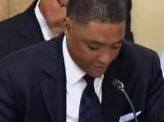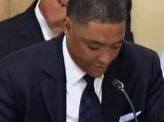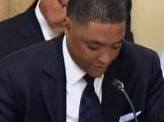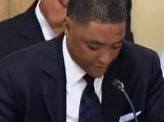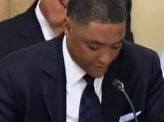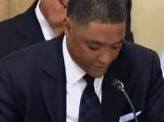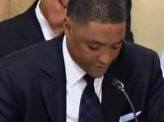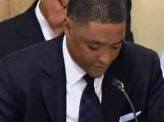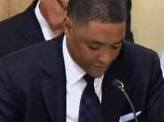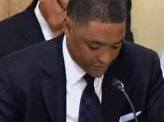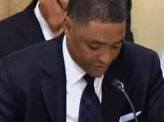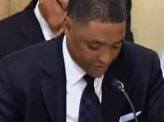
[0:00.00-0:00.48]

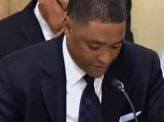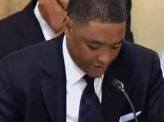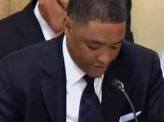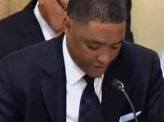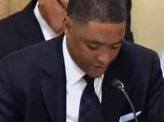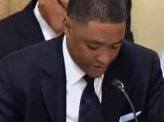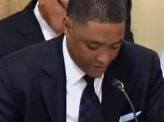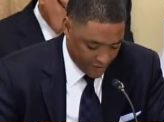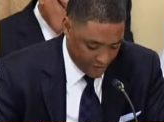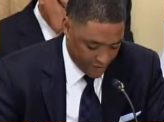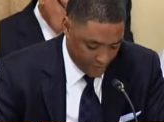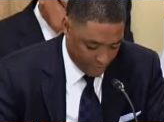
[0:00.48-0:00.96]
into the
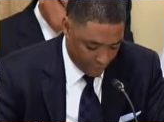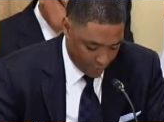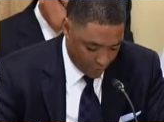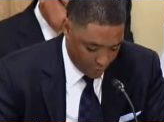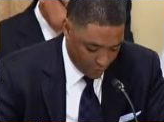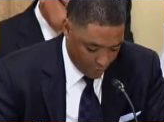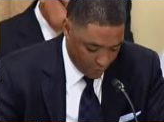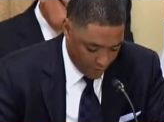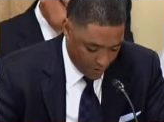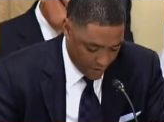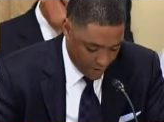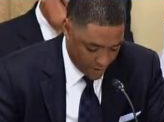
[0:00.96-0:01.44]
day-to-day
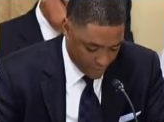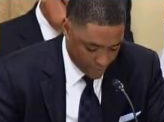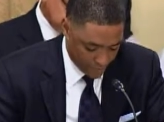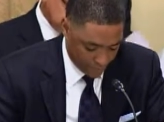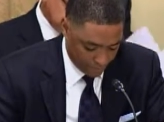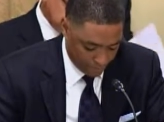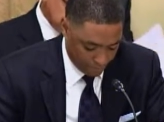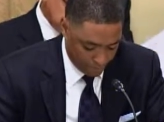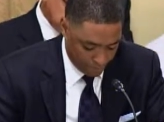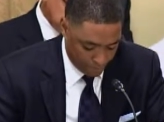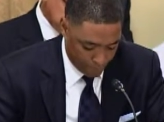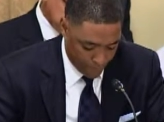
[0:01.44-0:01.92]
programs,
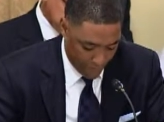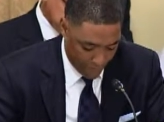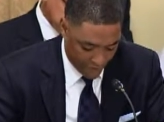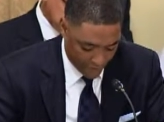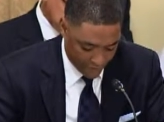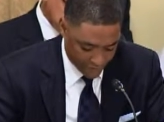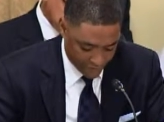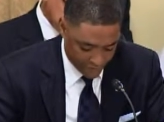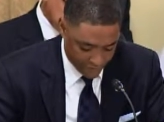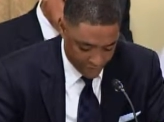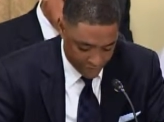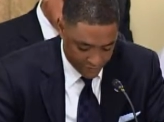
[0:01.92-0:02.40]

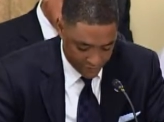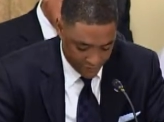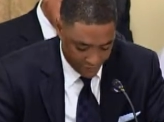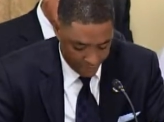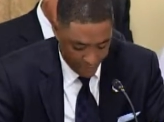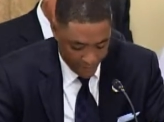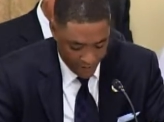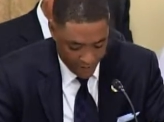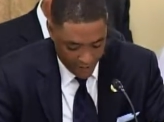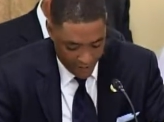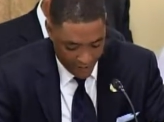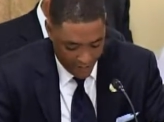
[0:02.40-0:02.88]
policies,
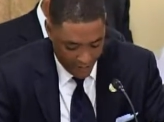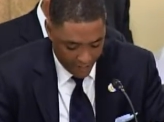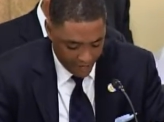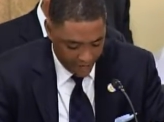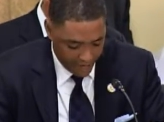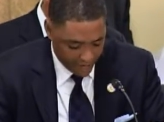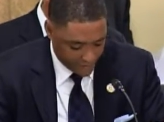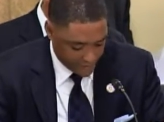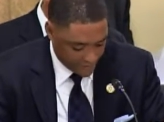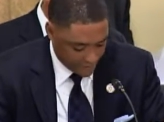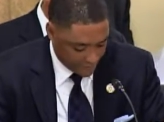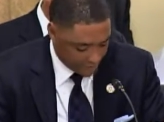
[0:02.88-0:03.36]
and
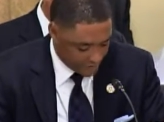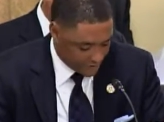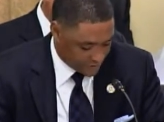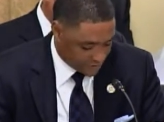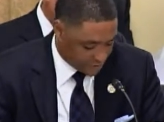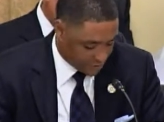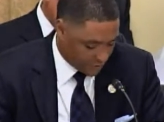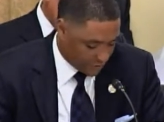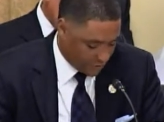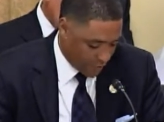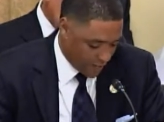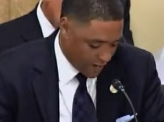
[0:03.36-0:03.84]
activities
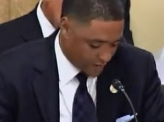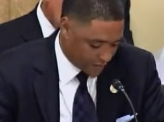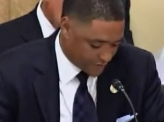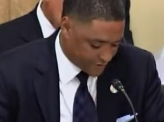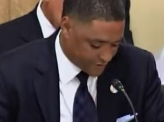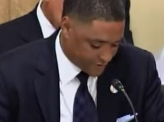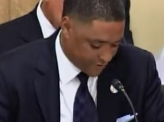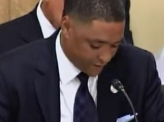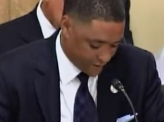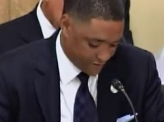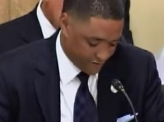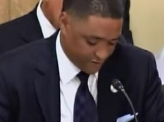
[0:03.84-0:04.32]
required
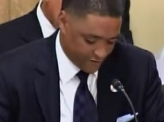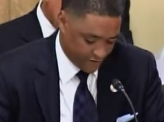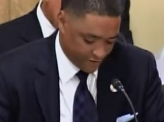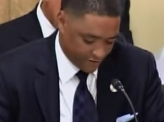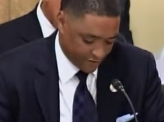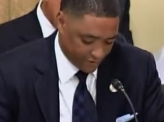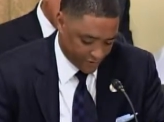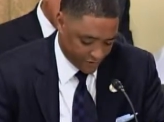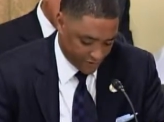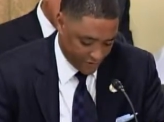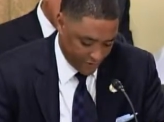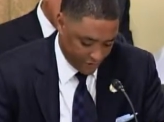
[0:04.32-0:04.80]
to
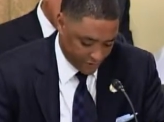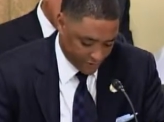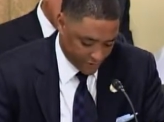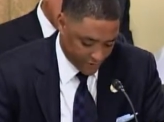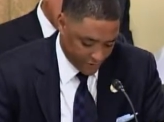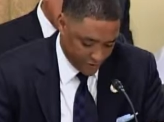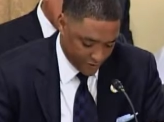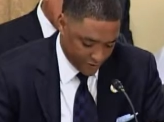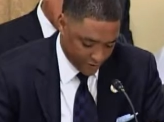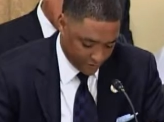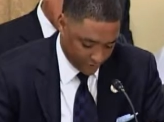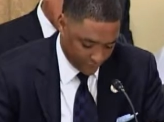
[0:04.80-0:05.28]
undertake the
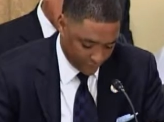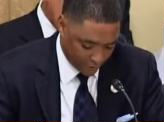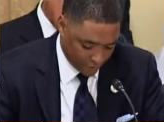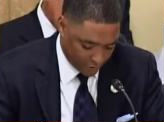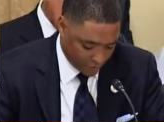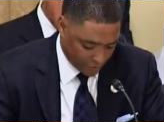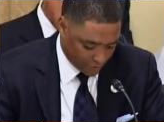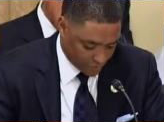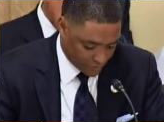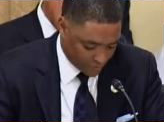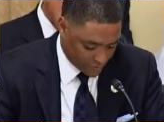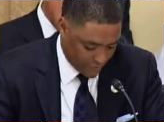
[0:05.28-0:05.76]
Secretary's
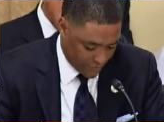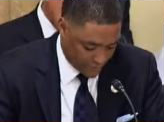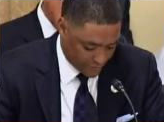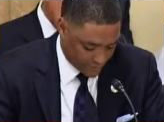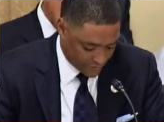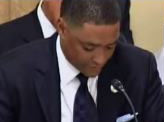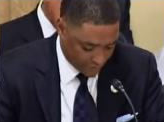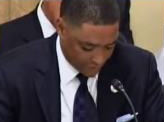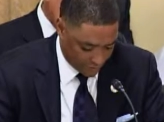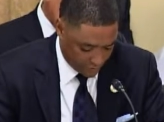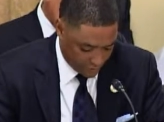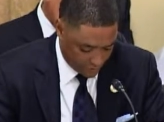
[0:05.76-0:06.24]
full
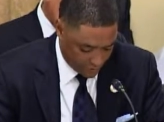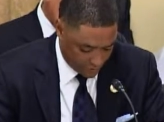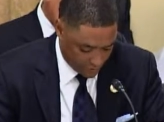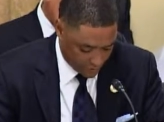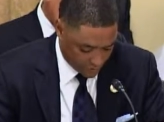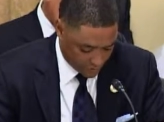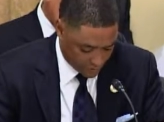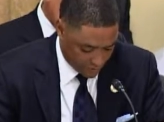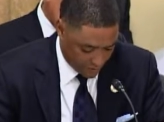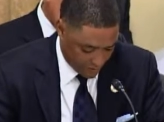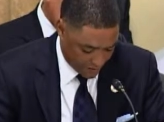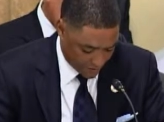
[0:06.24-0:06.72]
cybersecurity
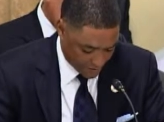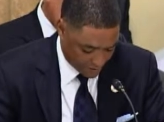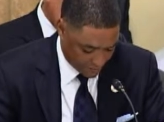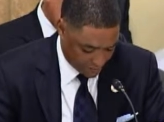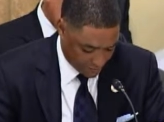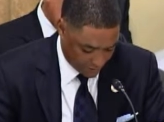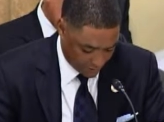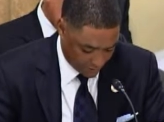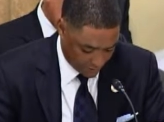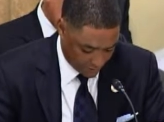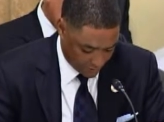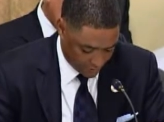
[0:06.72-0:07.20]

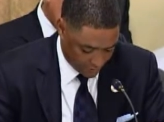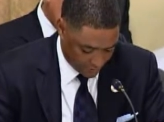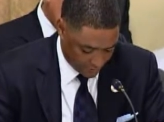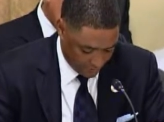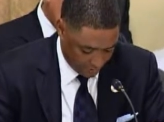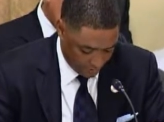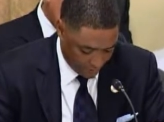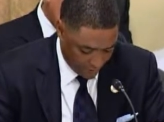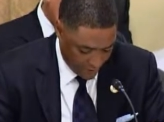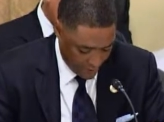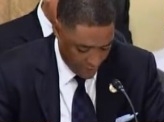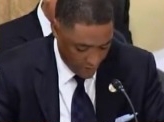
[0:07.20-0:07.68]
responsibilities.
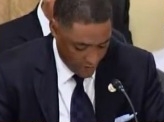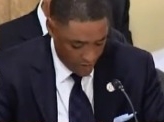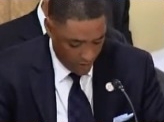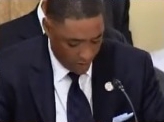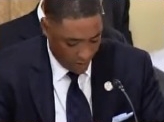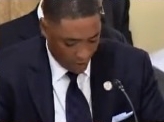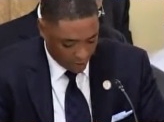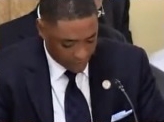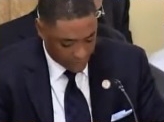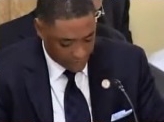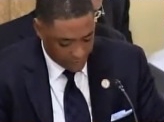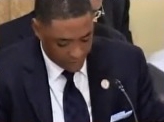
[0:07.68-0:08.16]

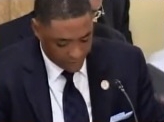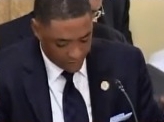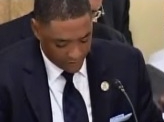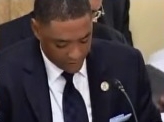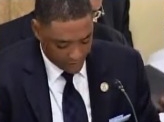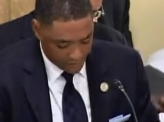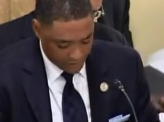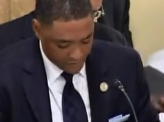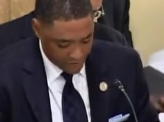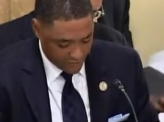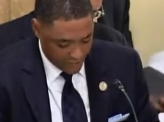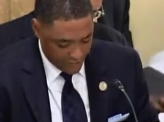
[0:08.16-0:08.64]

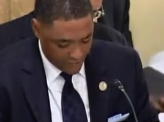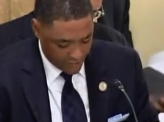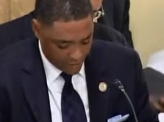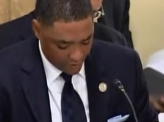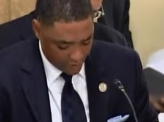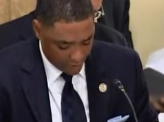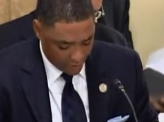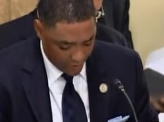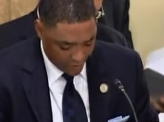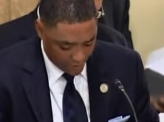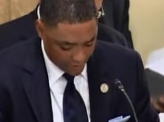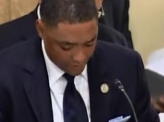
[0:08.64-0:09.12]
Ultimately, GAO
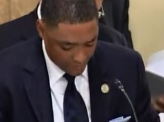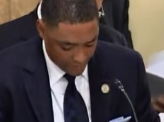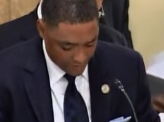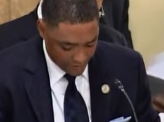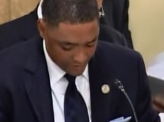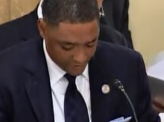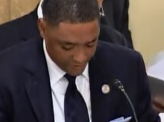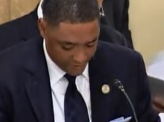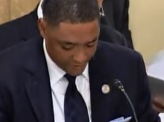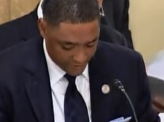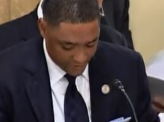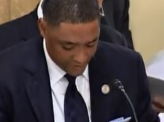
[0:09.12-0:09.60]

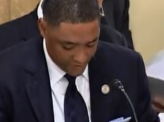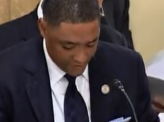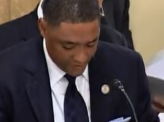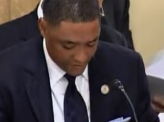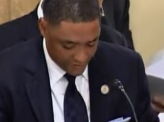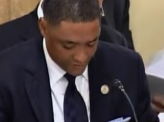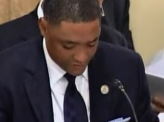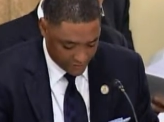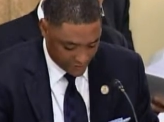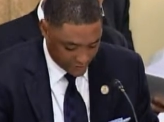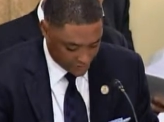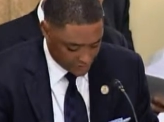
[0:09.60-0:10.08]
recommended that
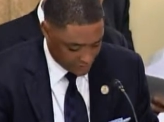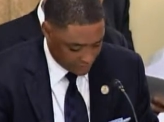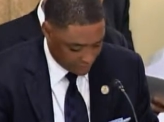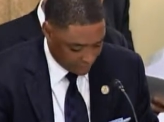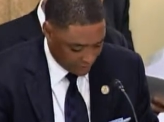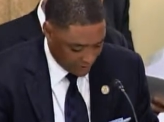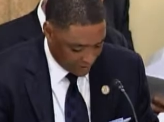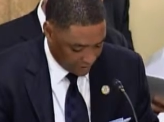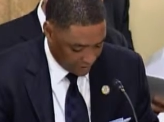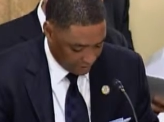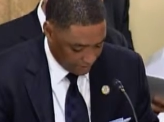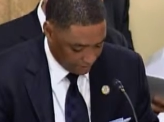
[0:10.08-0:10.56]
DHS
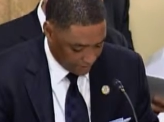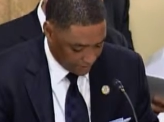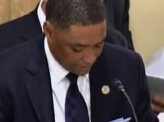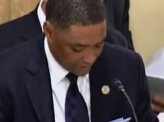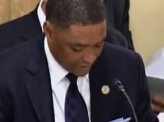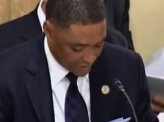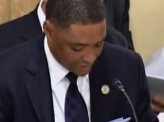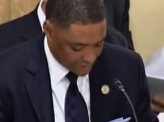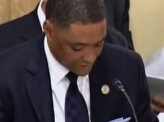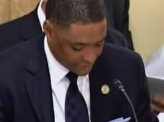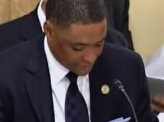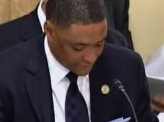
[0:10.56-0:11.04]
develop
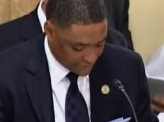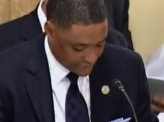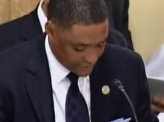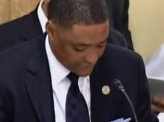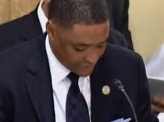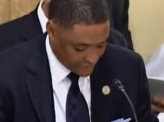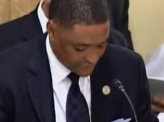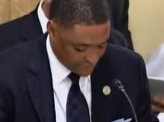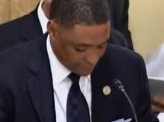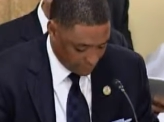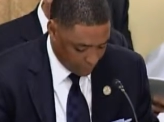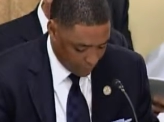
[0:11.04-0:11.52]
a
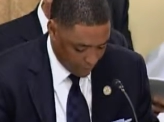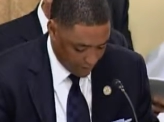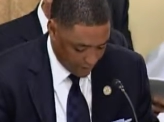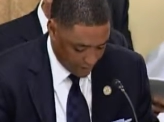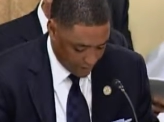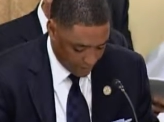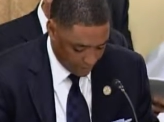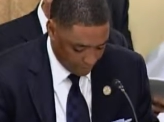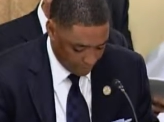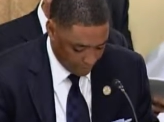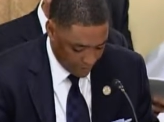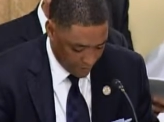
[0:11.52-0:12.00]
strategic
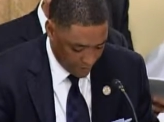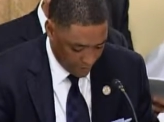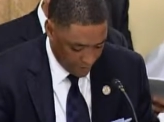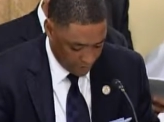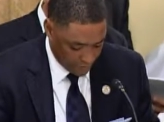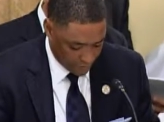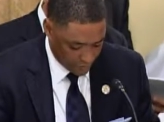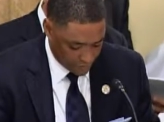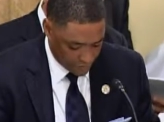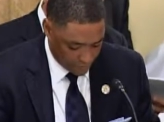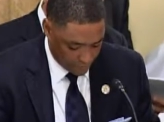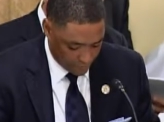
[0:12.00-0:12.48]
plan
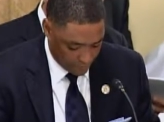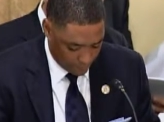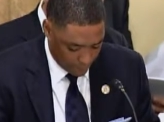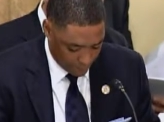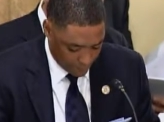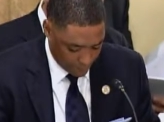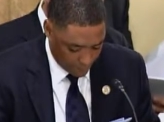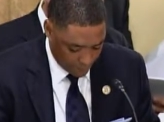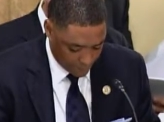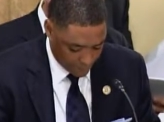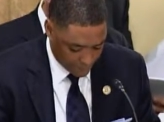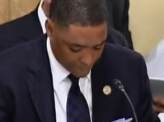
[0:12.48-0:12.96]
to
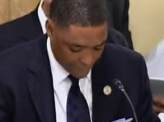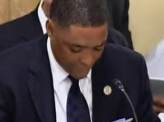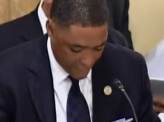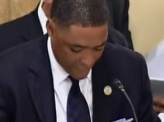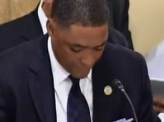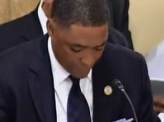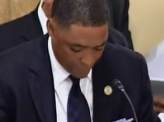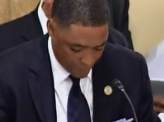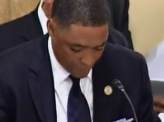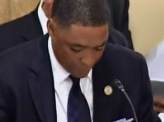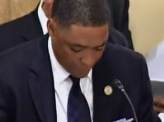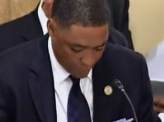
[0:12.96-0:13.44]
improve
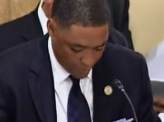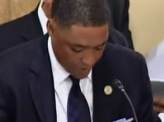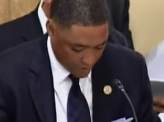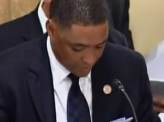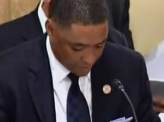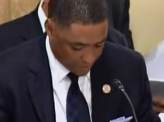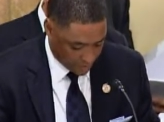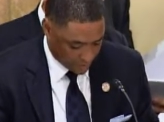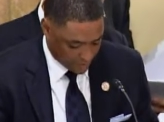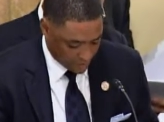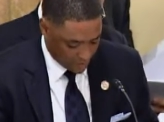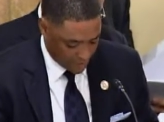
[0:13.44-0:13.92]
cyber
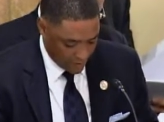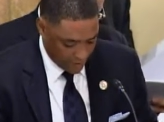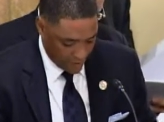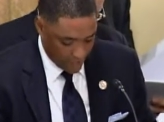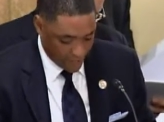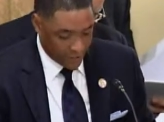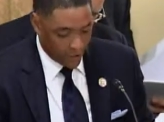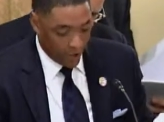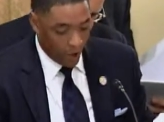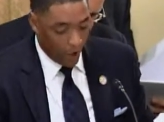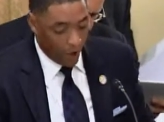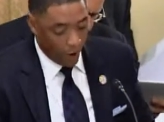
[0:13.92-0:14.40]
awareness
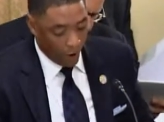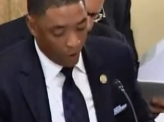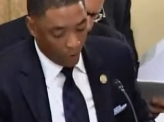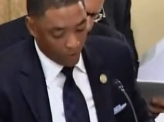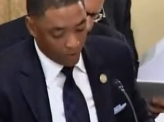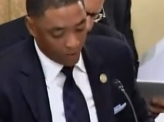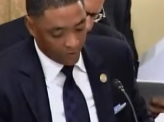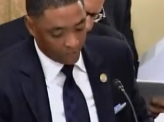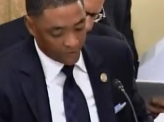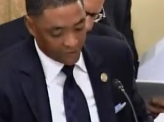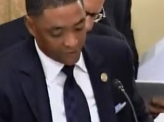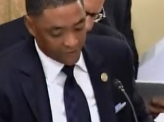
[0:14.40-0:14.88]
in
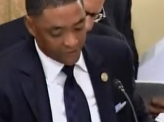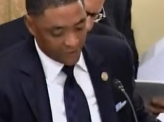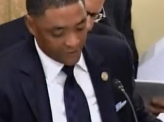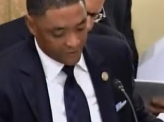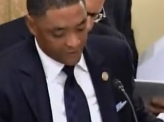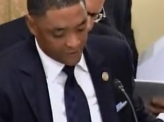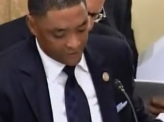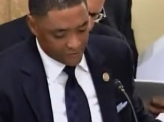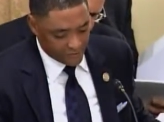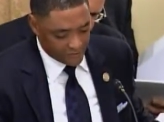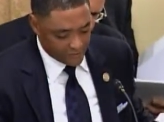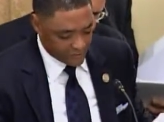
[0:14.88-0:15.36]
all of its
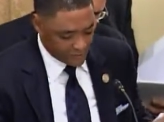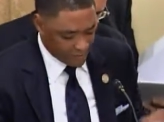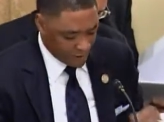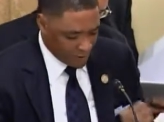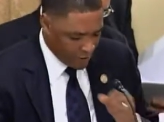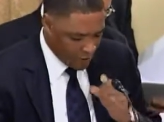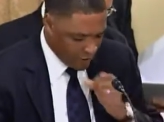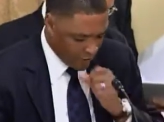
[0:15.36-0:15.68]
agencies.